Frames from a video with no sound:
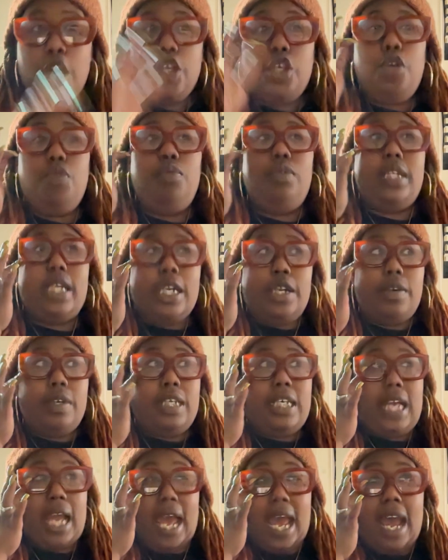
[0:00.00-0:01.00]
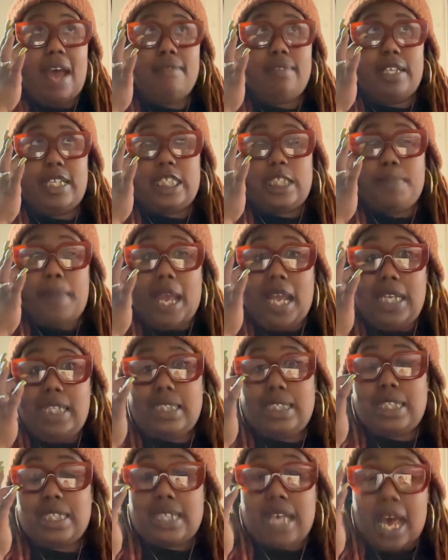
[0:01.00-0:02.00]
You literally have the space,
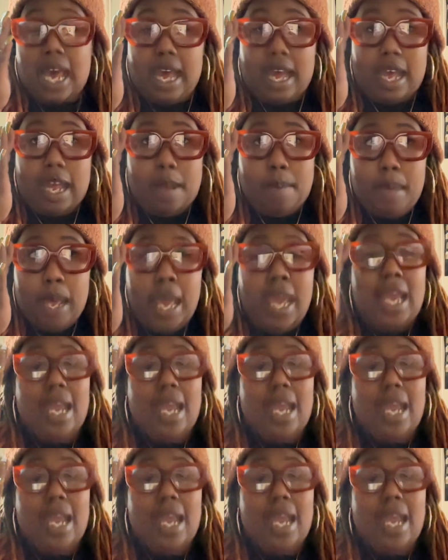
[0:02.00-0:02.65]
the time,